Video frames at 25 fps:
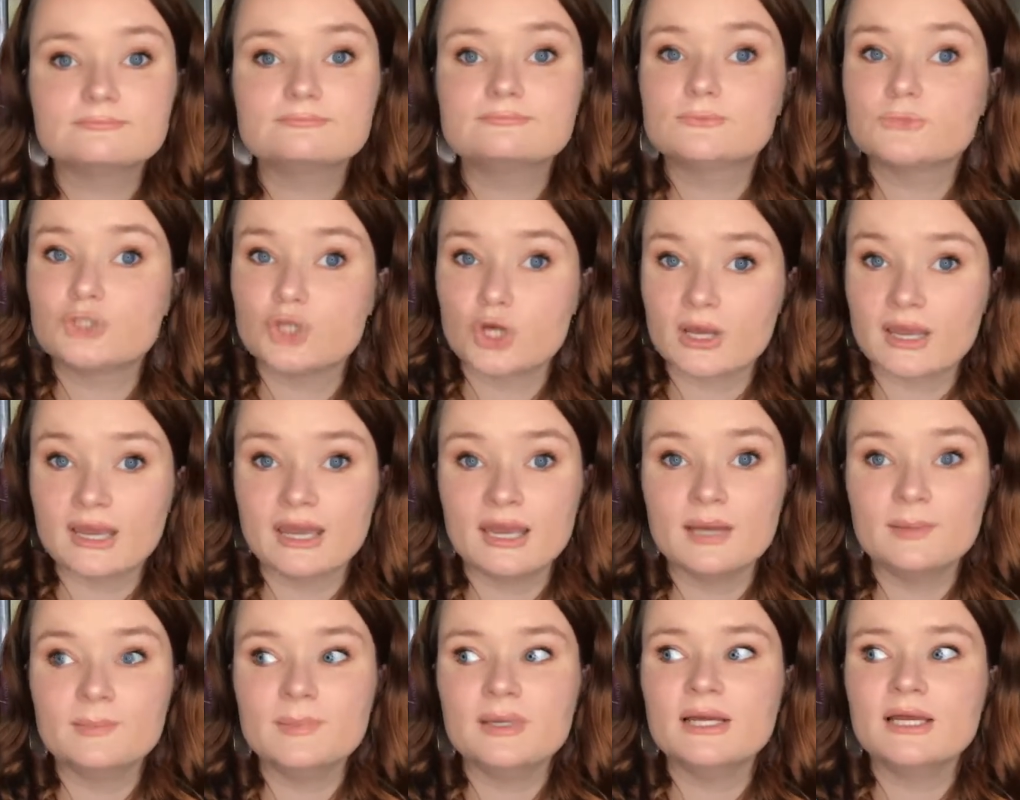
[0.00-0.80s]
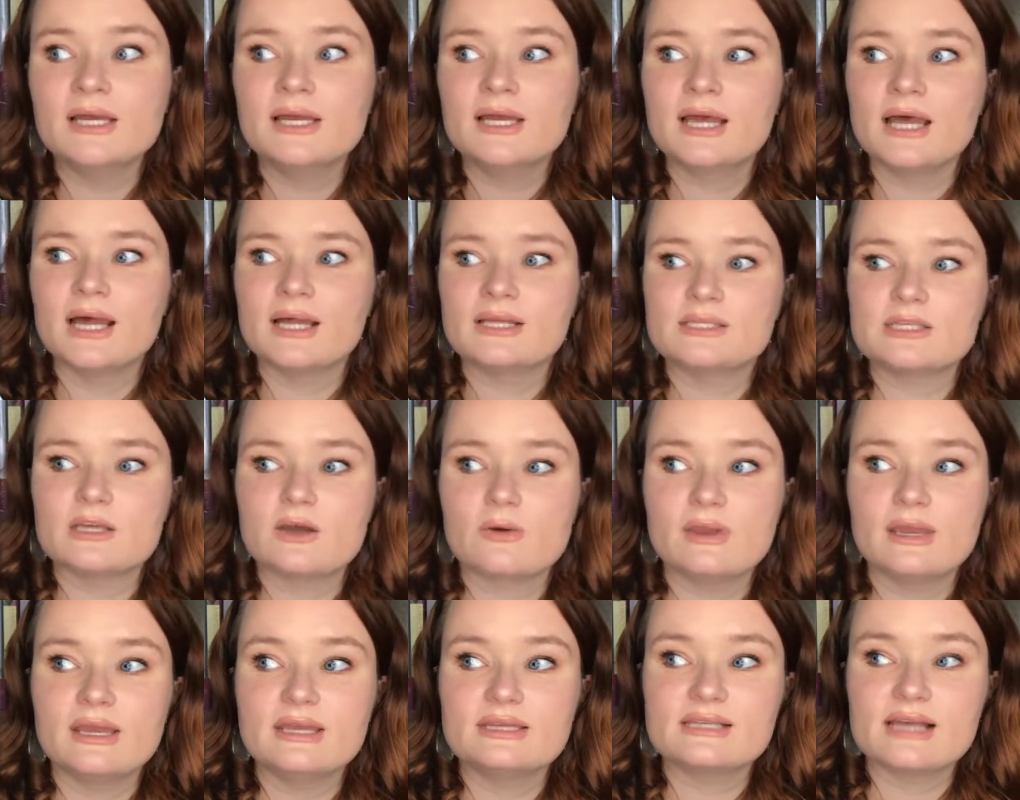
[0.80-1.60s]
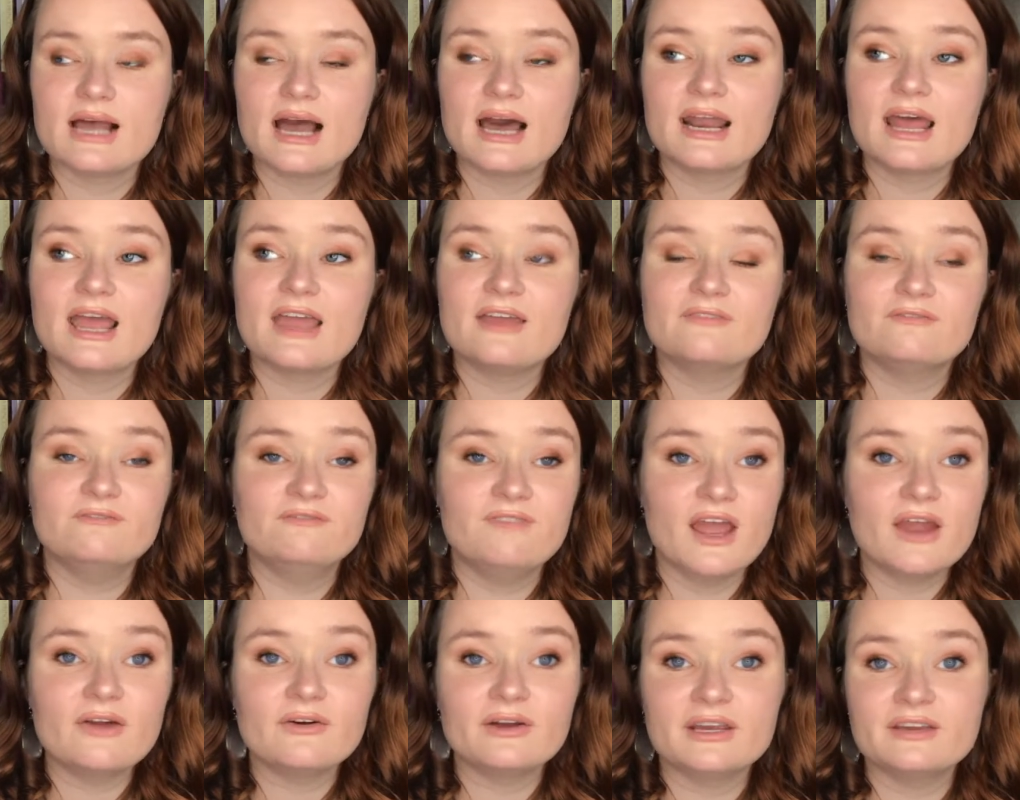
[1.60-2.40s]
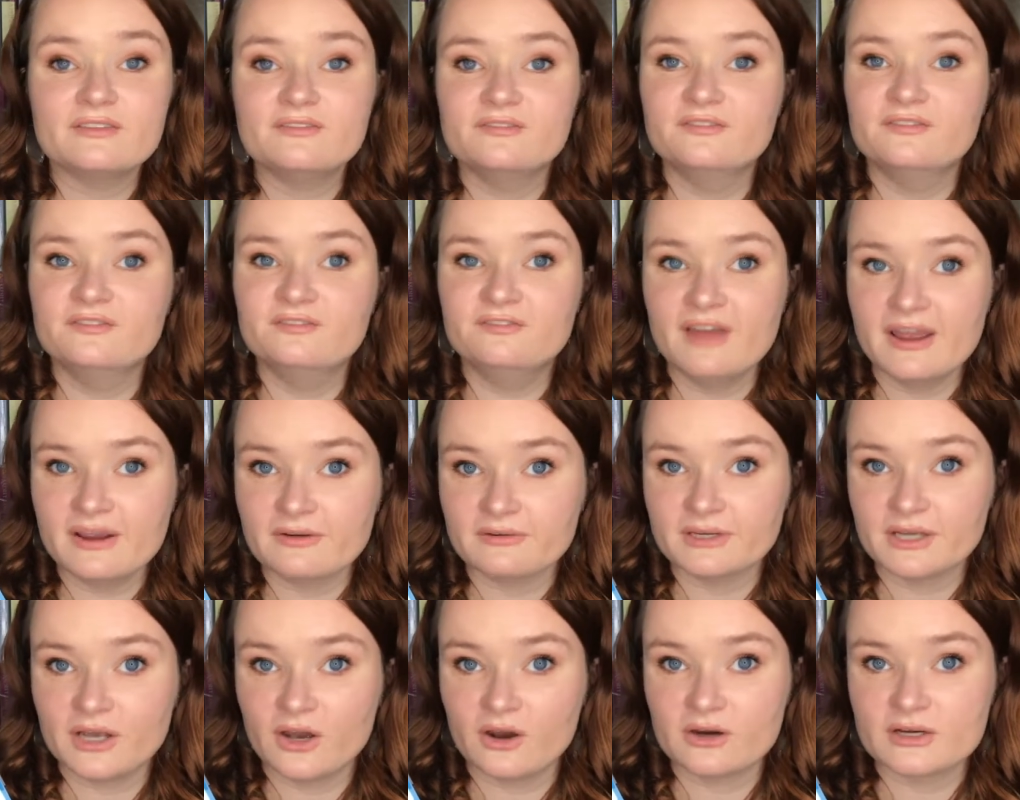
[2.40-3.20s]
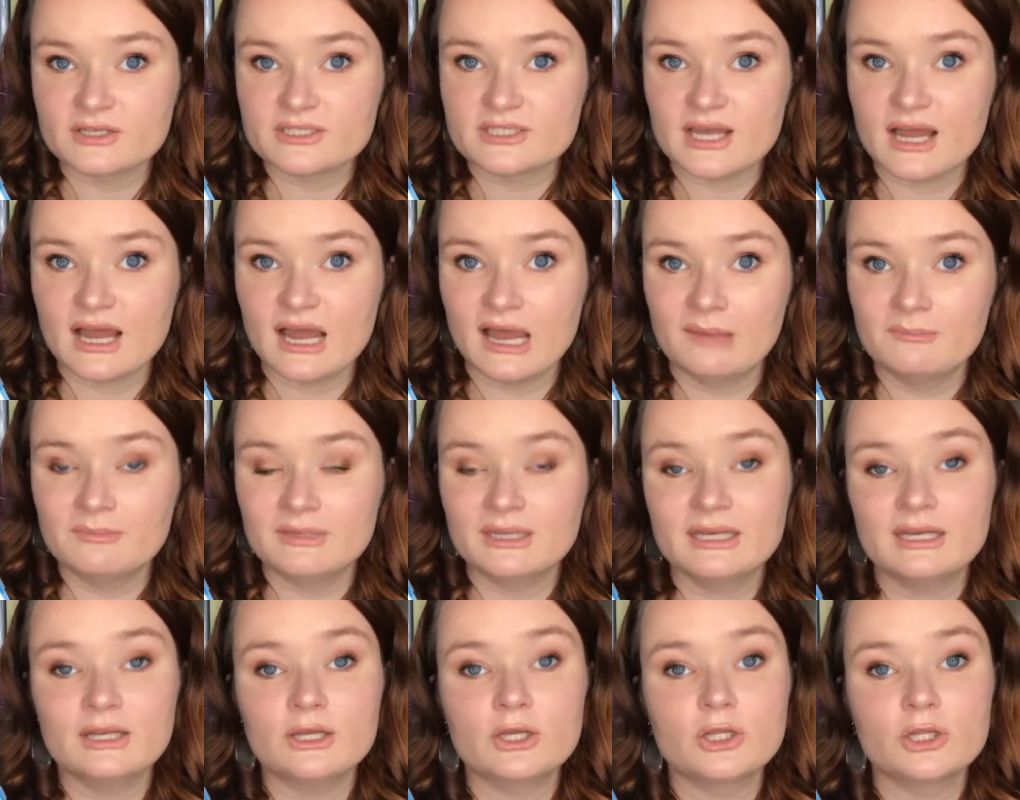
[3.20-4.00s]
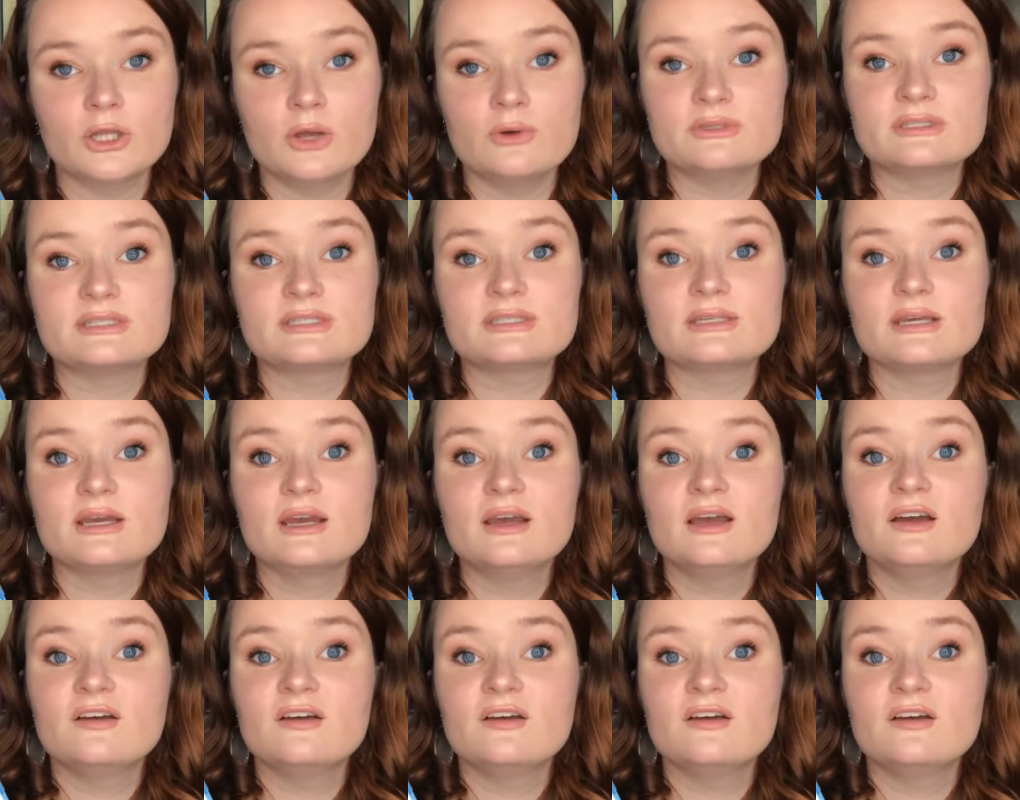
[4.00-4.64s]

took him and so he's had a very very hard time getting close